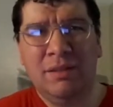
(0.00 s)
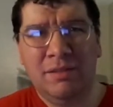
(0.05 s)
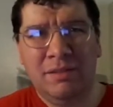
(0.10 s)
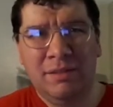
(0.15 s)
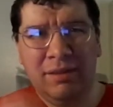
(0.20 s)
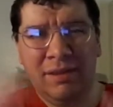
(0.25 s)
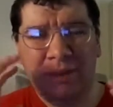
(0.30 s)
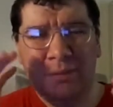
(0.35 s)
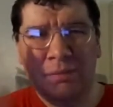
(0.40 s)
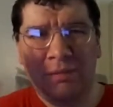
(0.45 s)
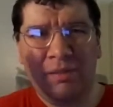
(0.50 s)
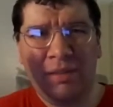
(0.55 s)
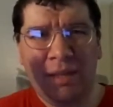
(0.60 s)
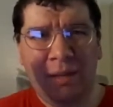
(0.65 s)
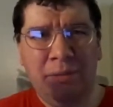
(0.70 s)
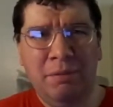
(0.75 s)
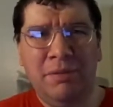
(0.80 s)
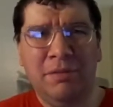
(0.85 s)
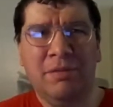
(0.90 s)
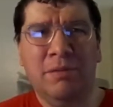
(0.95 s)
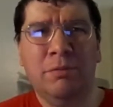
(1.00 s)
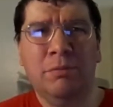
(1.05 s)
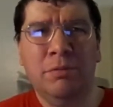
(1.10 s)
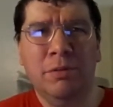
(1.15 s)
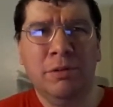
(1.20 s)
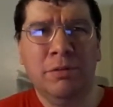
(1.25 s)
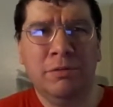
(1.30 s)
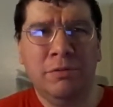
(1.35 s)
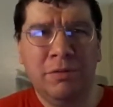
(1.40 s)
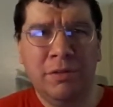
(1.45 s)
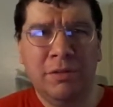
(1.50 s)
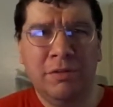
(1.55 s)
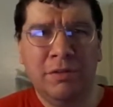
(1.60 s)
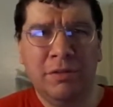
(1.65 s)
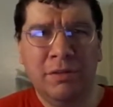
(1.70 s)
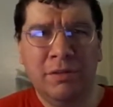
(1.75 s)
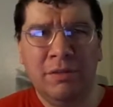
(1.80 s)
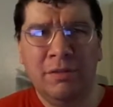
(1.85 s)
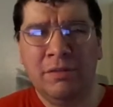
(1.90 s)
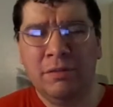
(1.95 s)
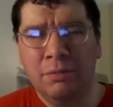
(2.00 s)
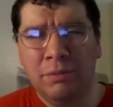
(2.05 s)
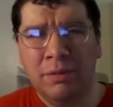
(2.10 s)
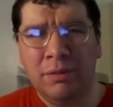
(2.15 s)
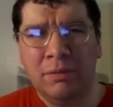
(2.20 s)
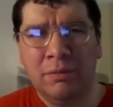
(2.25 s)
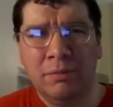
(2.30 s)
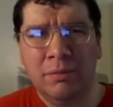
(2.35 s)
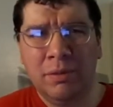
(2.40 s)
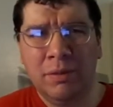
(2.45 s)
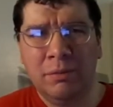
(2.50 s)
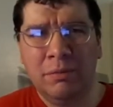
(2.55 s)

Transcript: he was having some weird visions when